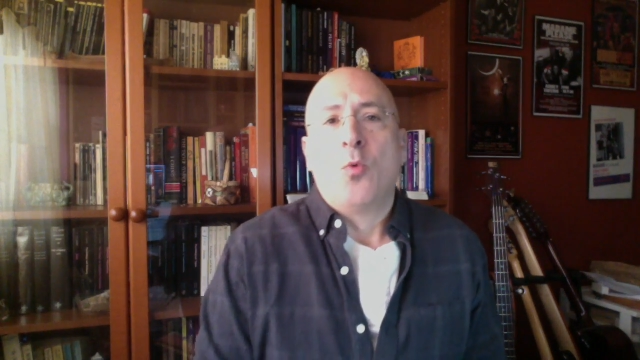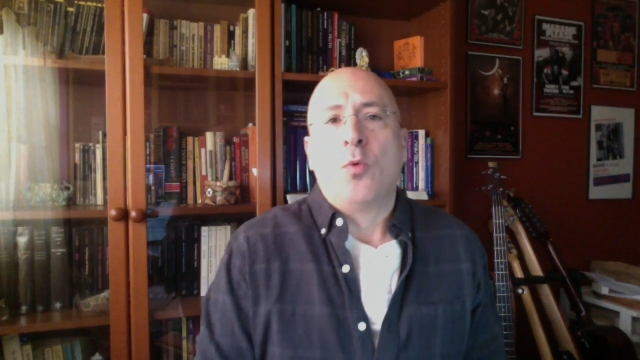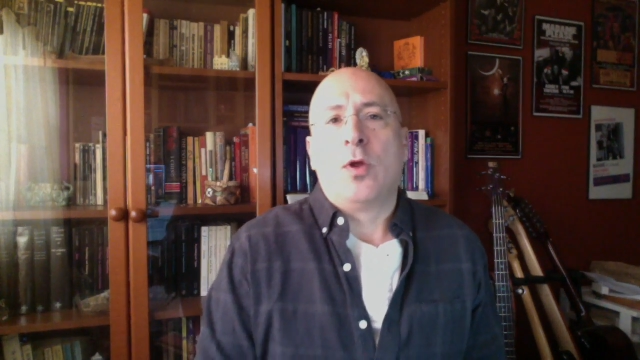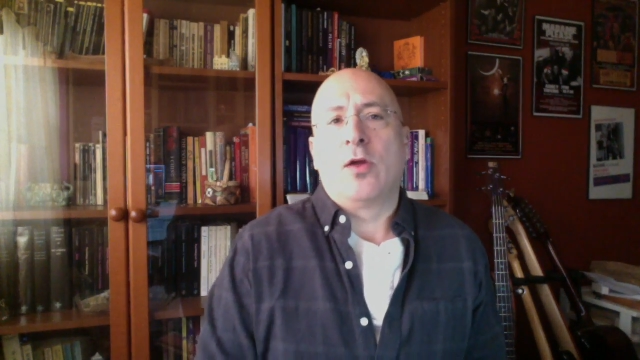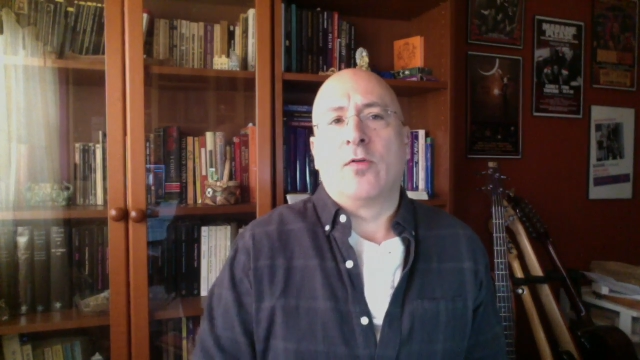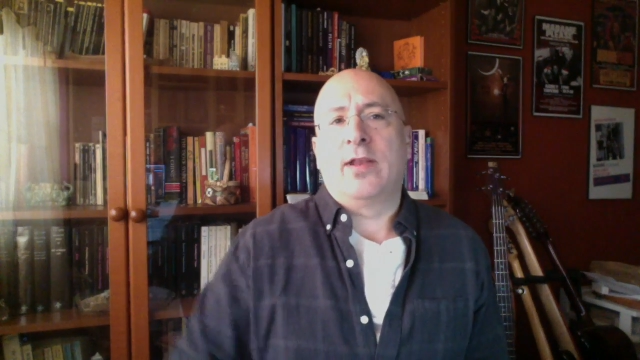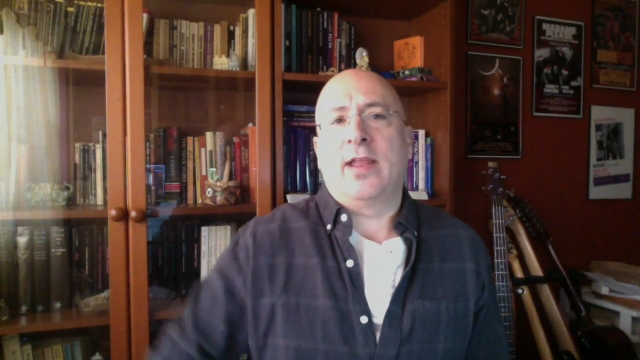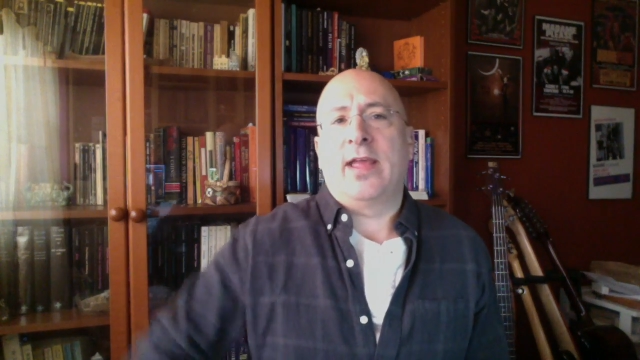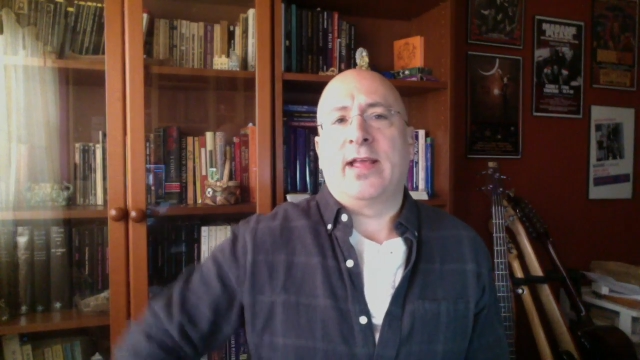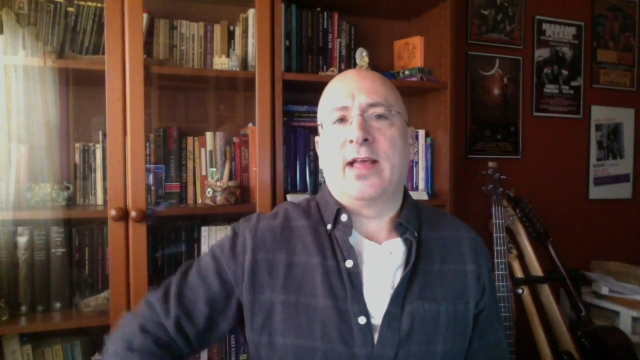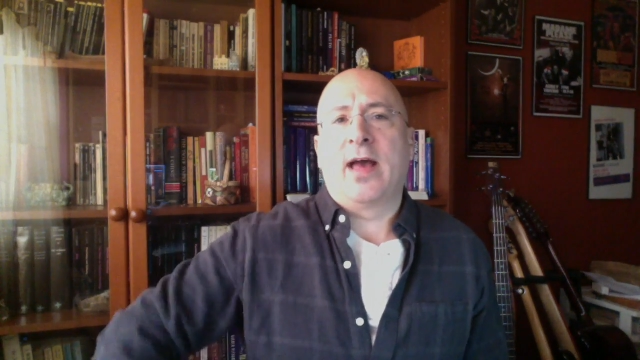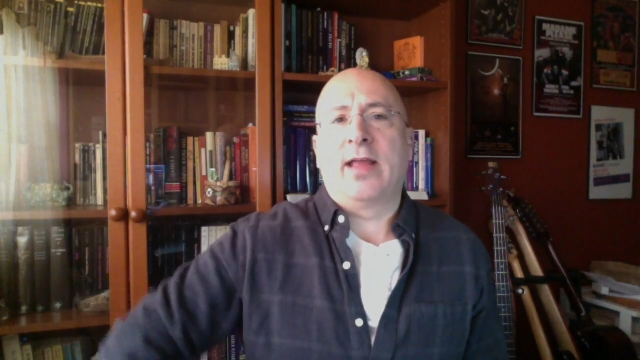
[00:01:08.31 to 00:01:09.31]
We are in
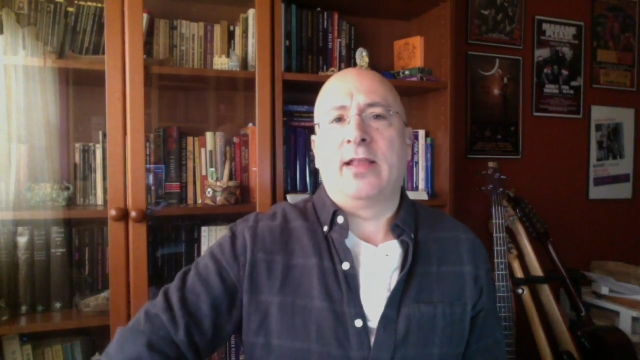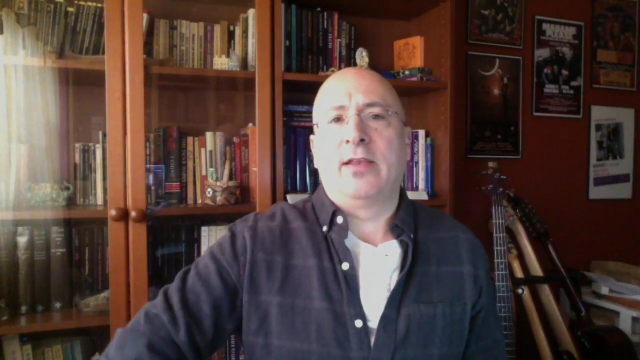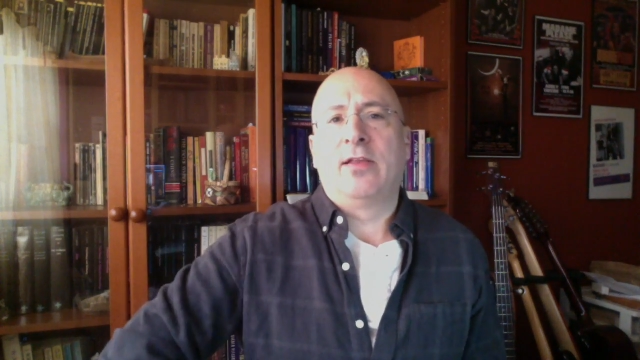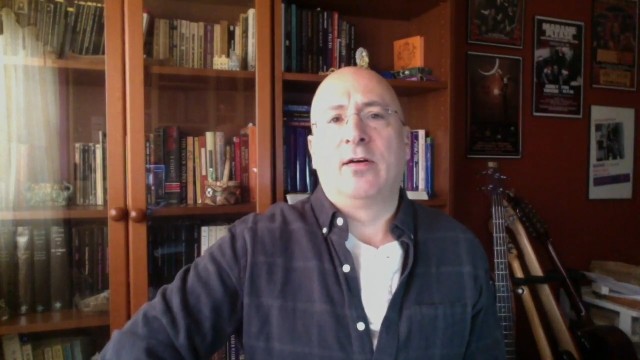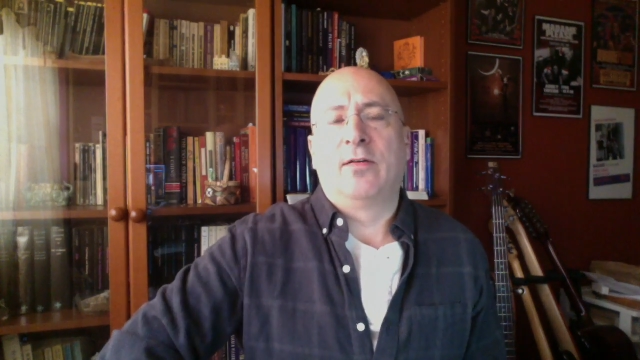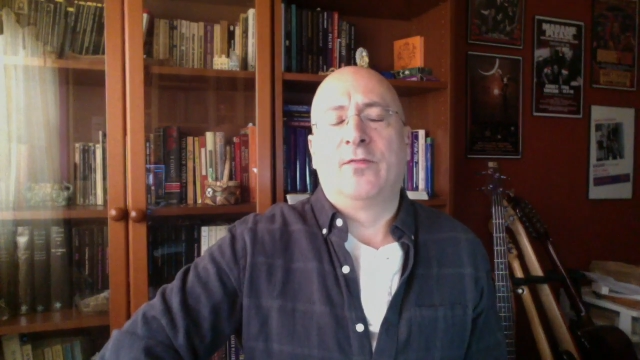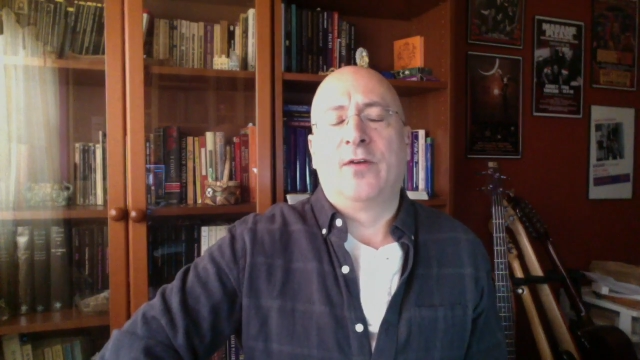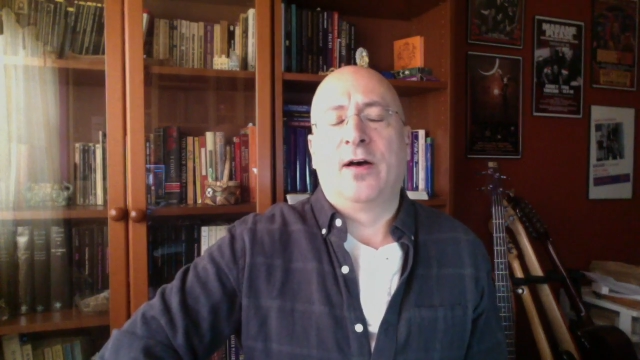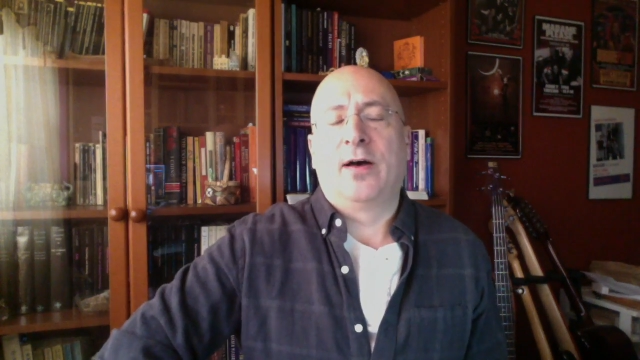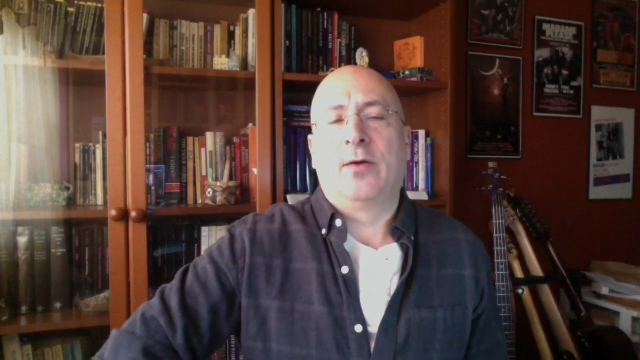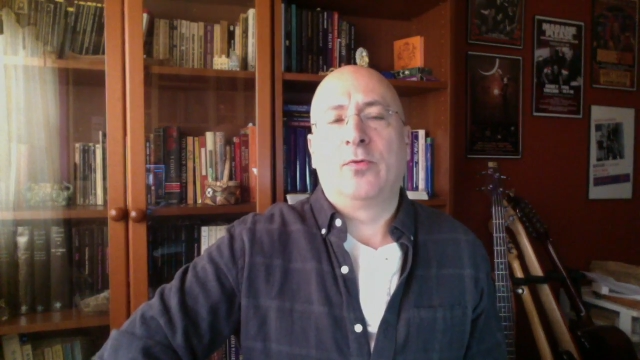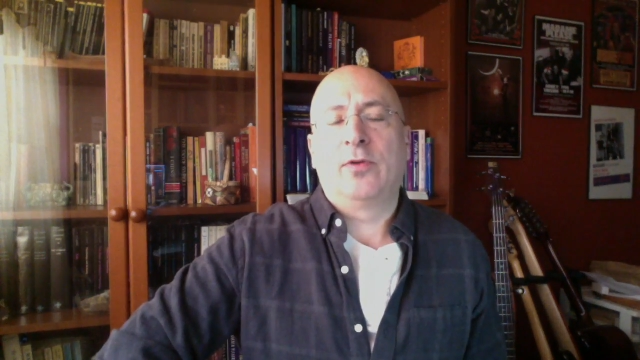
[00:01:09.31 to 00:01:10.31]
a kind of
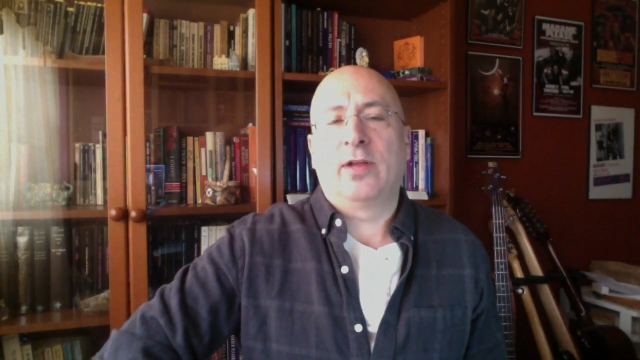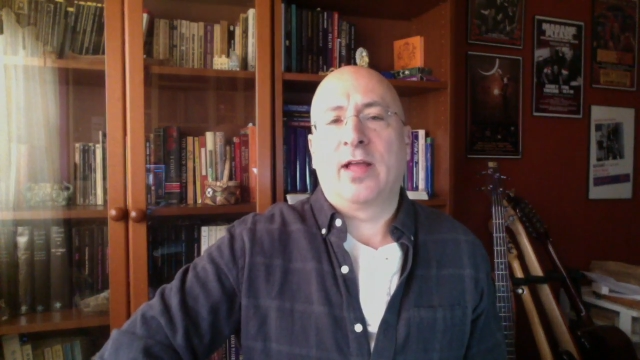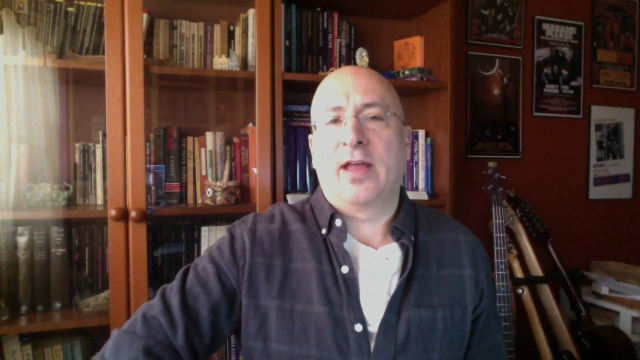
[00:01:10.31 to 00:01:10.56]
we're in a